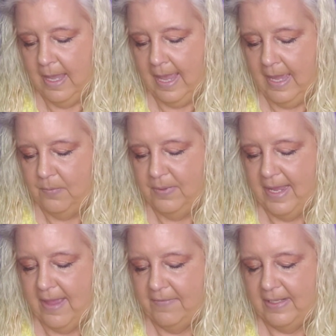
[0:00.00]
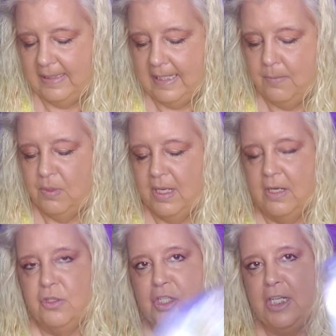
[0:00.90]
And we have a Libra
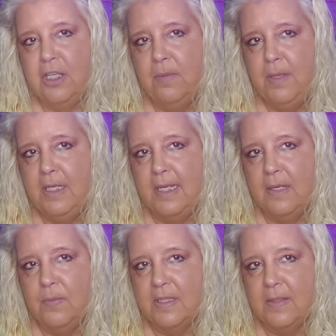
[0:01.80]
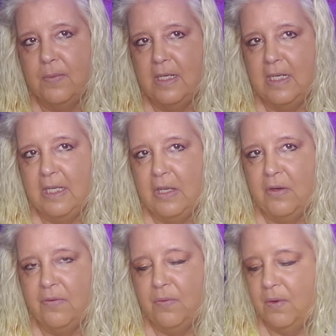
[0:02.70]
energy. Could be dealing with someone in a
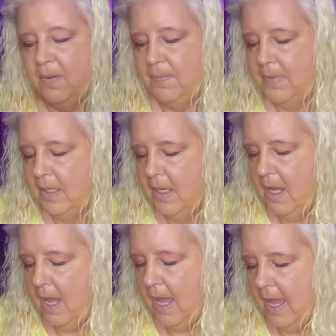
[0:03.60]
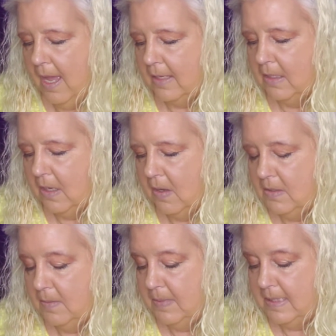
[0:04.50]
uniform. Could
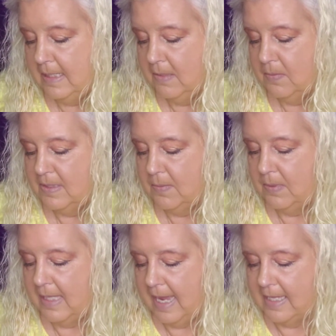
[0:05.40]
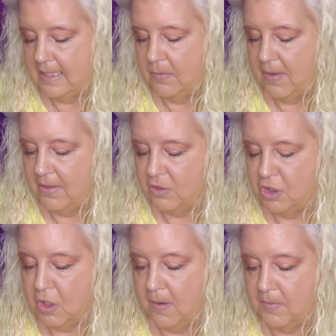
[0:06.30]
also be dealing with someone that has a rather
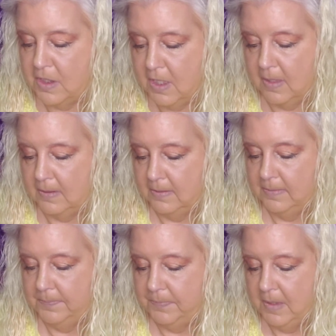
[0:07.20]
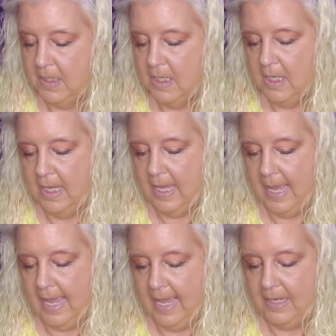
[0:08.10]
sharp tongue.
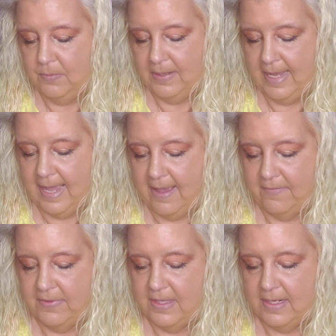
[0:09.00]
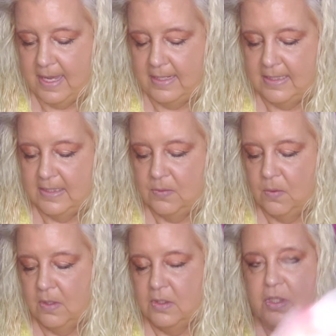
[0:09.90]
And we have the Nine of
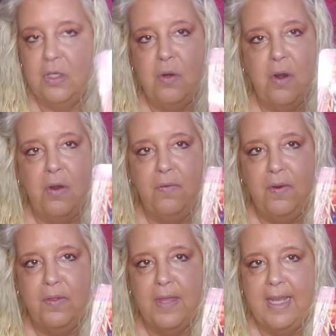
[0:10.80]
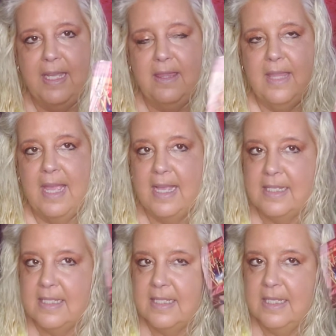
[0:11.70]
Swords. You're overthinking
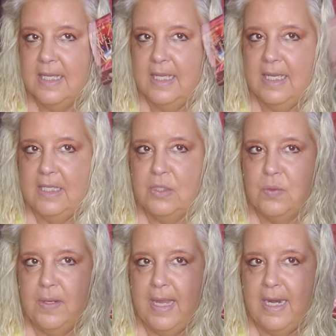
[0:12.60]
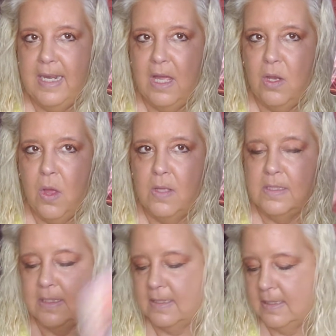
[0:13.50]
things. It's creating a
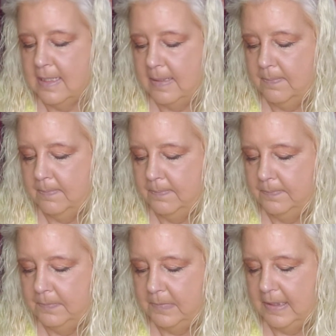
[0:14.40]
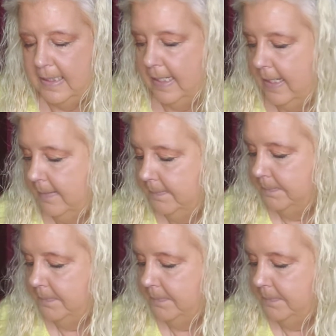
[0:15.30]
loss of sleep, okay?